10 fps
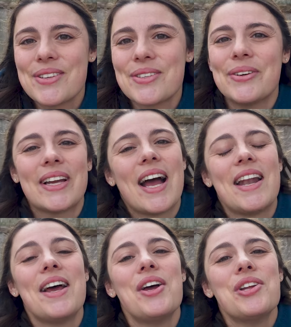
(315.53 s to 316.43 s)
So
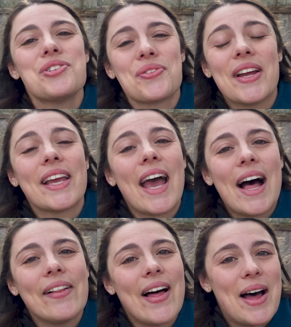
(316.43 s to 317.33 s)
again,
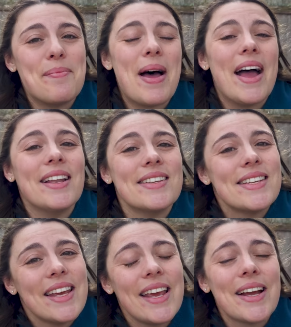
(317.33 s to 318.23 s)

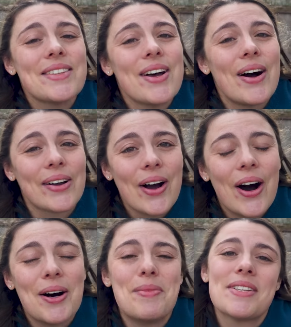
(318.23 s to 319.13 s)

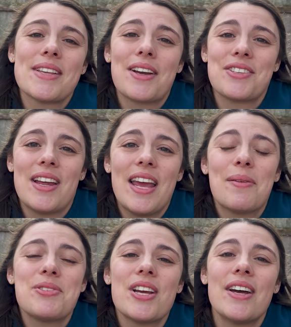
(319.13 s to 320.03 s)

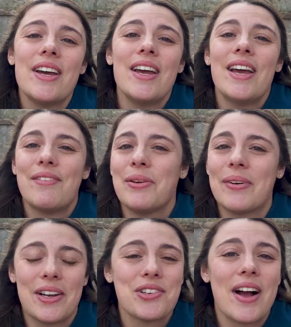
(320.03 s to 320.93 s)
drinkelement.com/Nahamsha if you
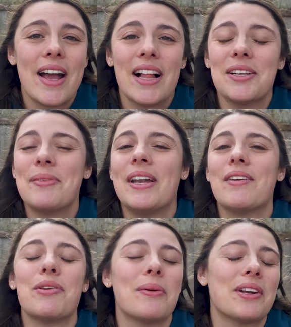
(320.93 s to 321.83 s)
want to try Element,
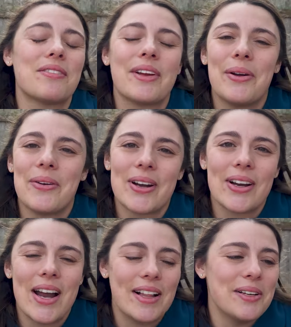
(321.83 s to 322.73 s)
if you want to
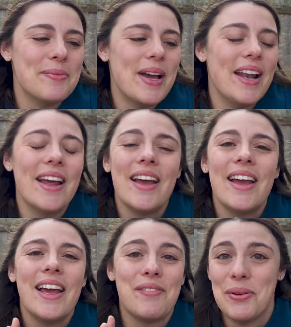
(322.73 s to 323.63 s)
reorder Element,
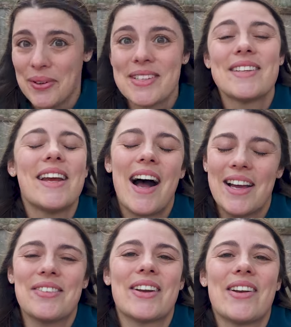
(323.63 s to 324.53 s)
if you want to stay
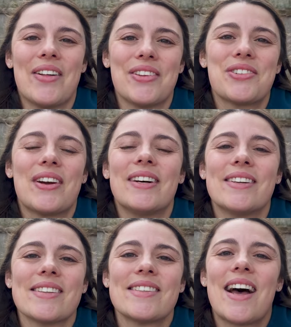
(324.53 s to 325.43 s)
hydrated on the
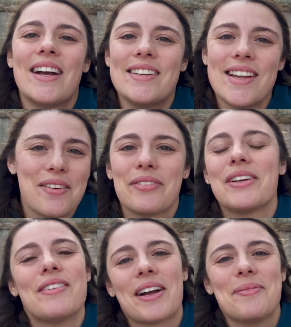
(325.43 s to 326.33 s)
trails. I
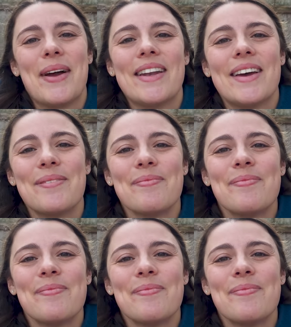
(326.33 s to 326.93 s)
definitely recommend it.